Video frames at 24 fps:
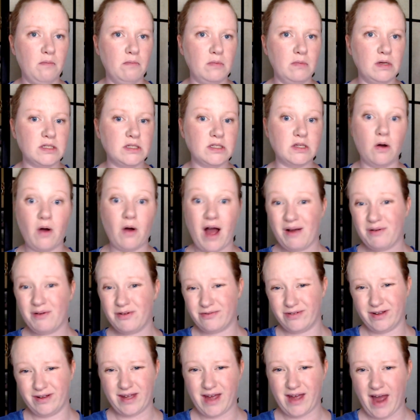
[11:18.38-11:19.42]
So I would
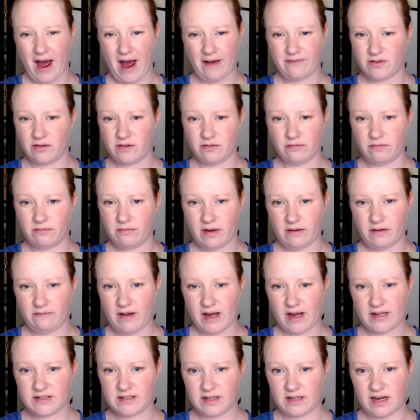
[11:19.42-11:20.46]
really have to
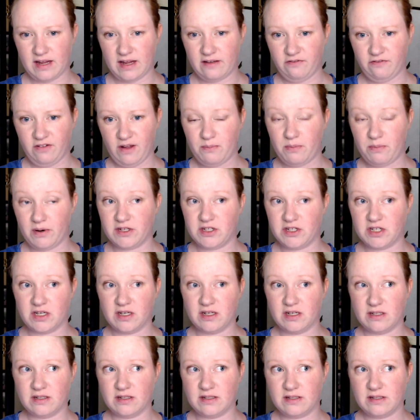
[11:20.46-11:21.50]
invest in eFlip, which
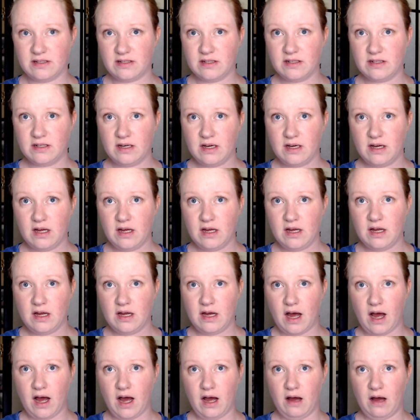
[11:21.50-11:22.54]
is,
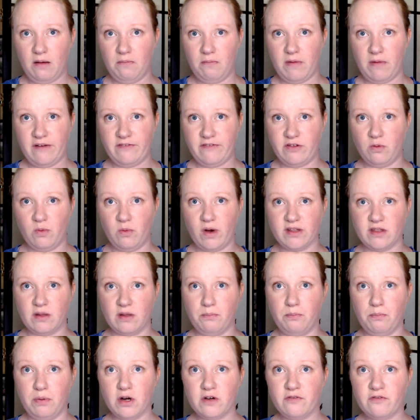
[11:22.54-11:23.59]
if you want the
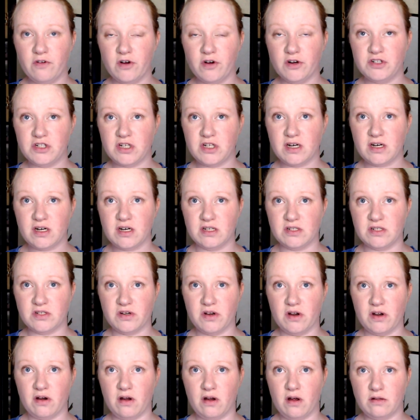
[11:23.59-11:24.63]
book version, because
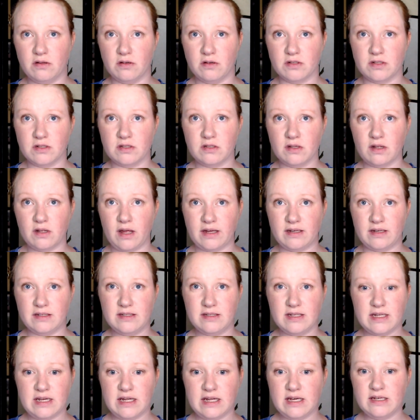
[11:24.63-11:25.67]
there's like
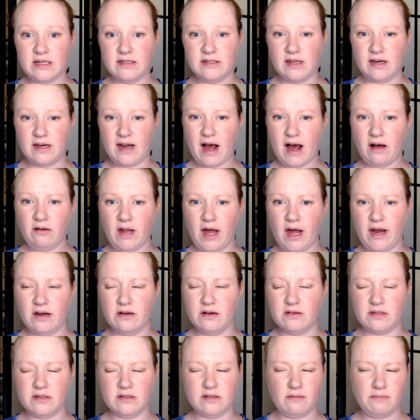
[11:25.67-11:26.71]
CDs and
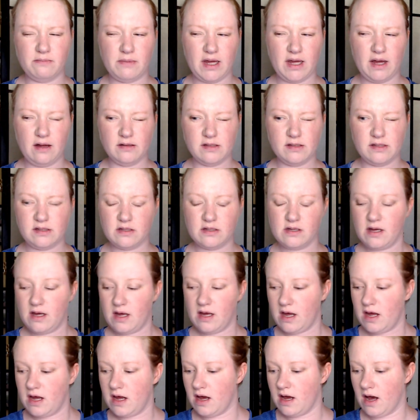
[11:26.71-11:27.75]
outliers and something else.
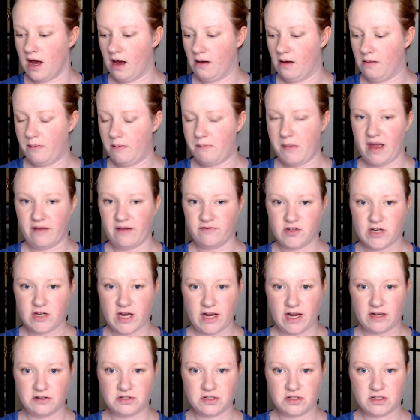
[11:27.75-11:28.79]
It may have
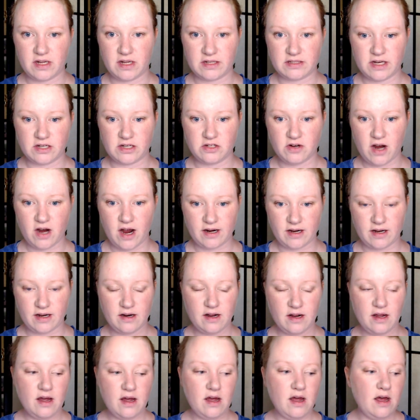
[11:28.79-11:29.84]
changed since I tried it.
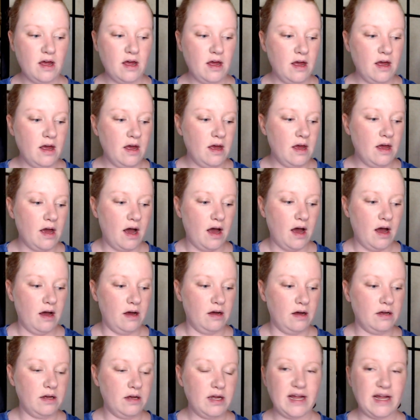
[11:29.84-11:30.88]

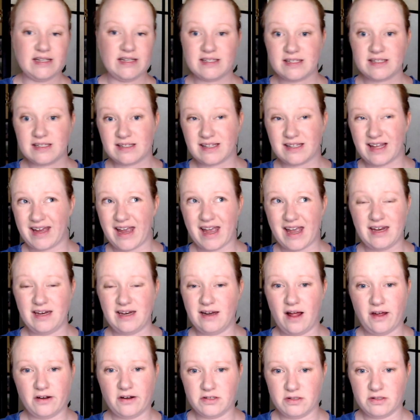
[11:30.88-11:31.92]
It's like
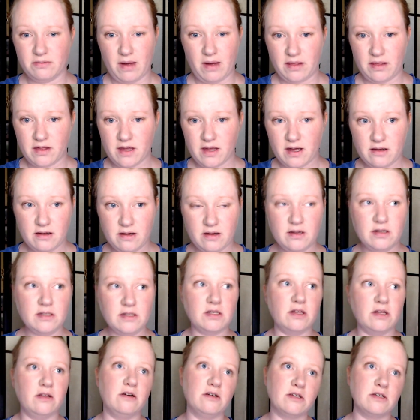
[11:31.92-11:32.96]
$80 a month.
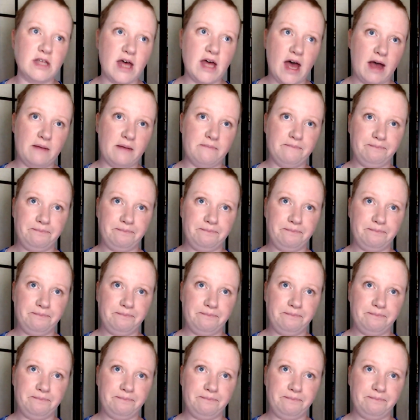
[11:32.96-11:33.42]
So there's that,